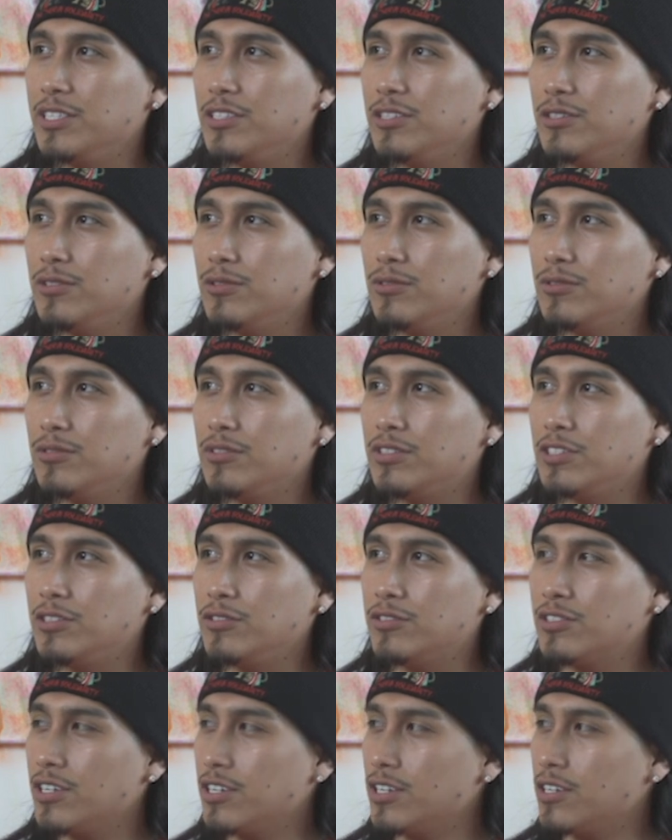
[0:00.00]
you did you
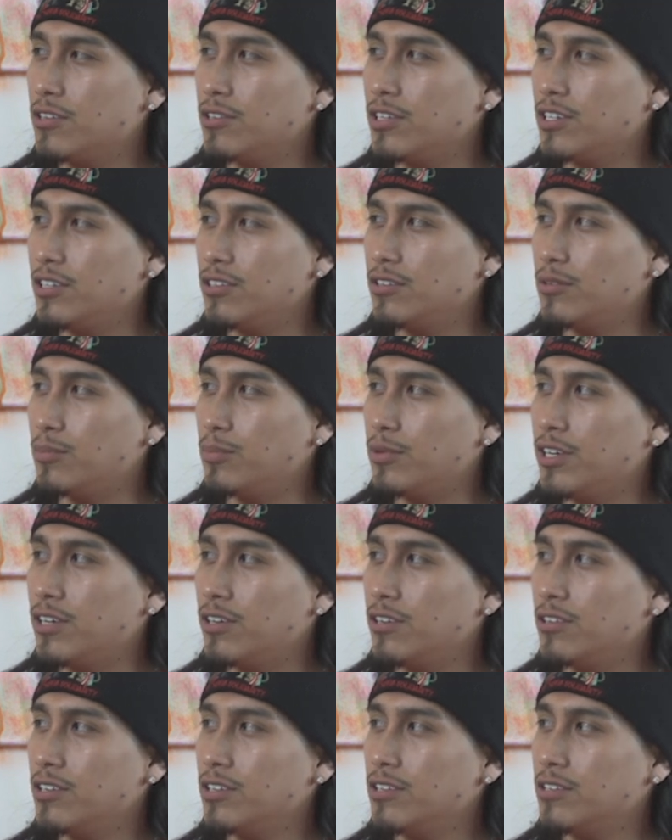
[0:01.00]
study out here in the Bay
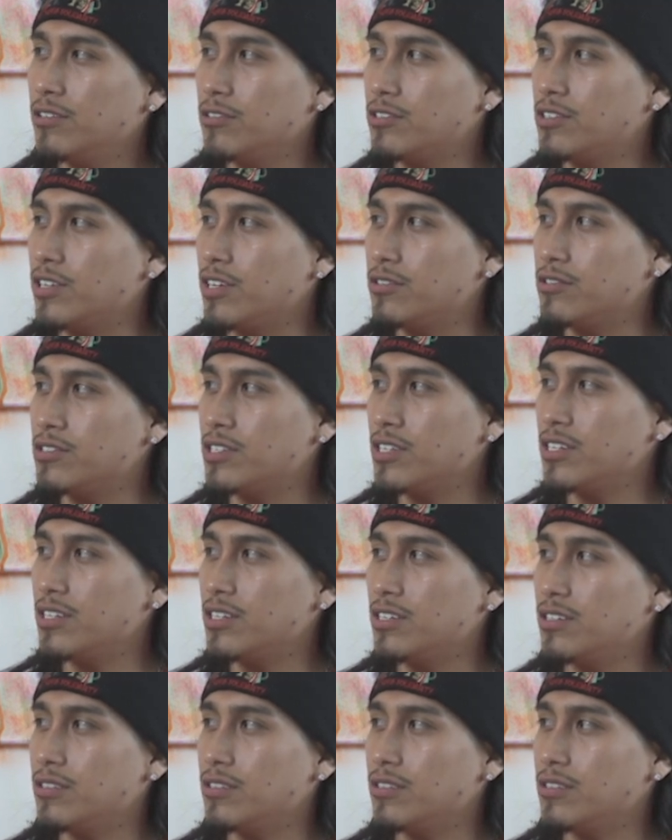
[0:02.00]
Area or San Jose